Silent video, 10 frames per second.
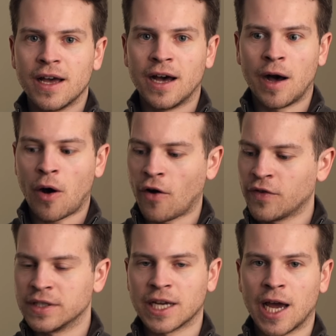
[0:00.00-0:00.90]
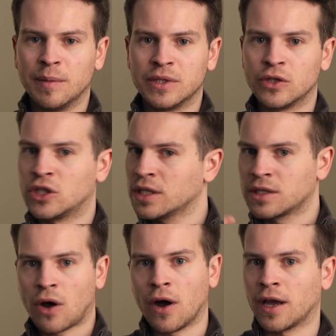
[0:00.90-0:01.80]
oftentimes you're just
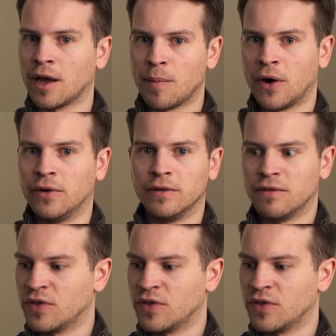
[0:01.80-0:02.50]
talking about